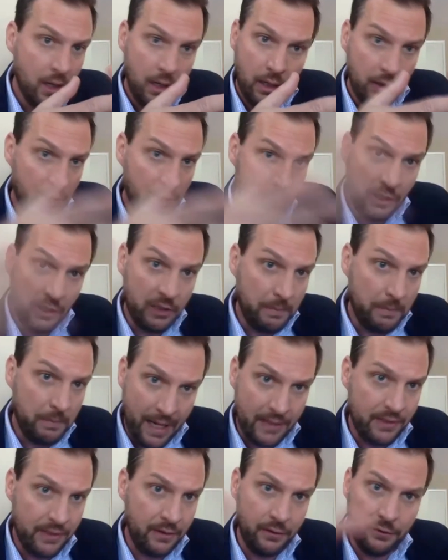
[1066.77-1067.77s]

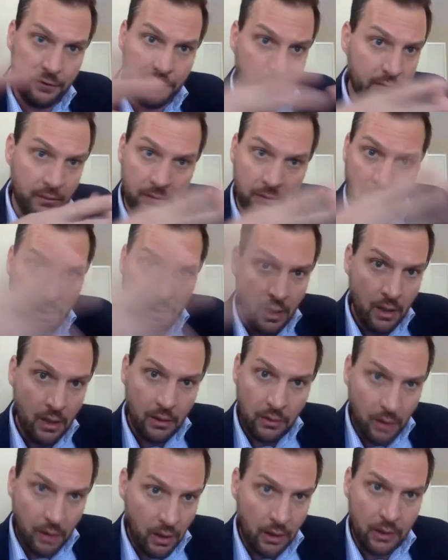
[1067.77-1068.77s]
expansive and
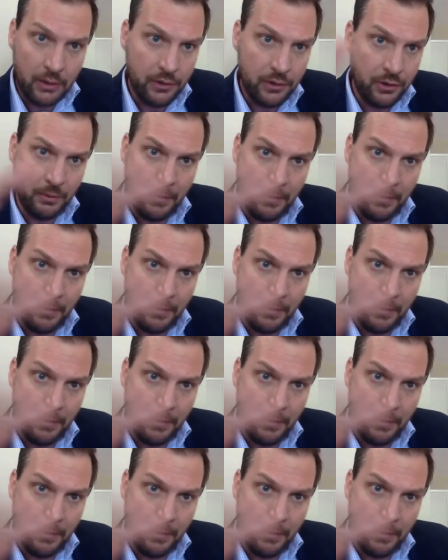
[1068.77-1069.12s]
large